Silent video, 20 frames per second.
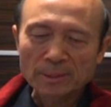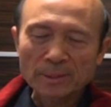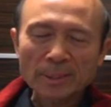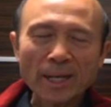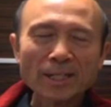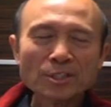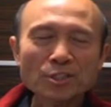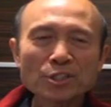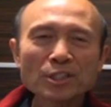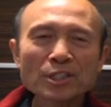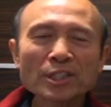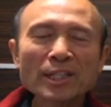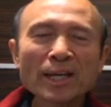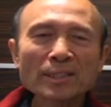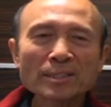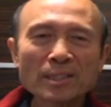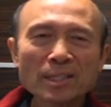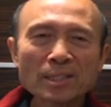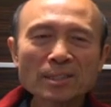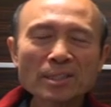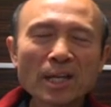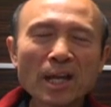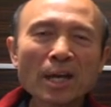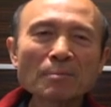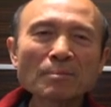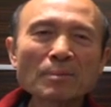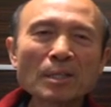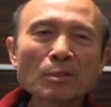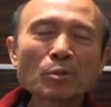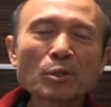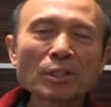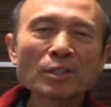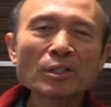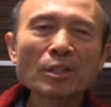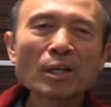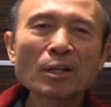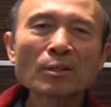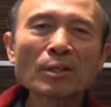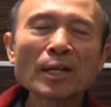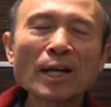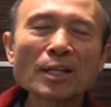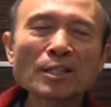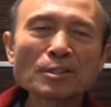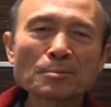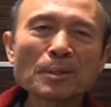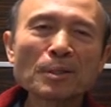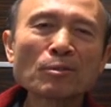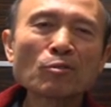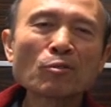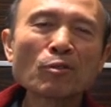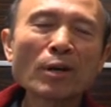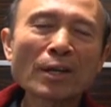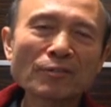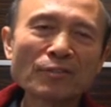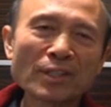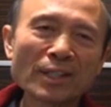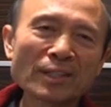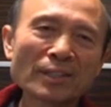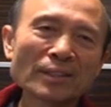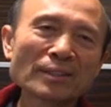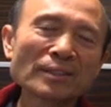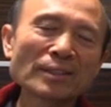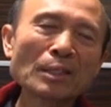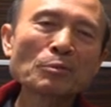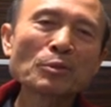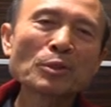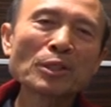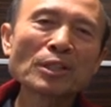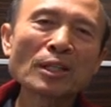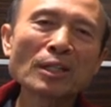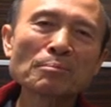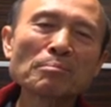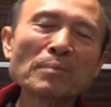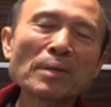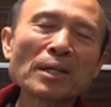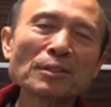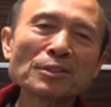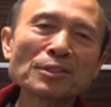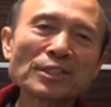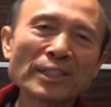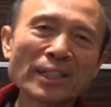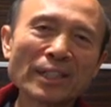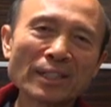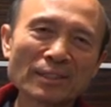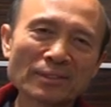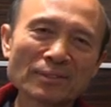actually, at that time, they were not husband and wife yet, they were not married yet.